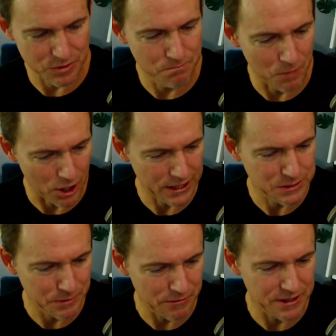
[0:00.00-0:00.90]
my
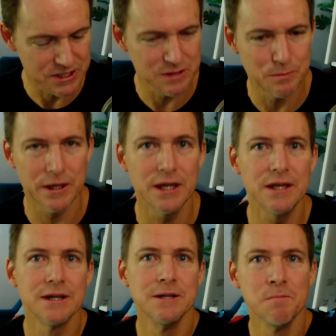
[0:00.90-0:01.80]
experience has
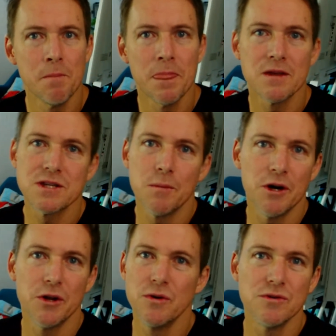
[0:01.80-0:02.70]
been
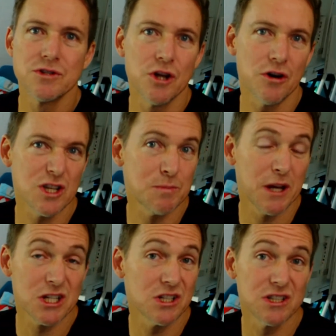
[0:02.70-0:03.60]
someone who's not a
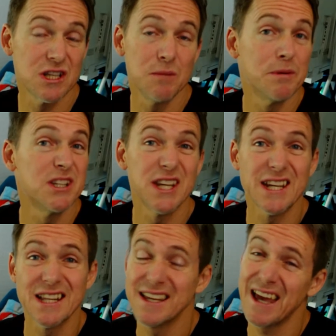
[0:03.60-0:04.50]
specialist in
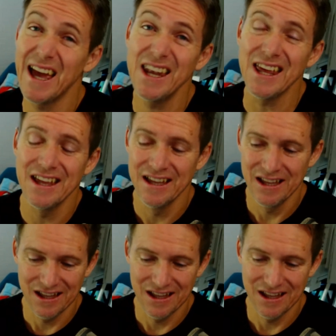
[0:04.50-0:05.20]
particularly any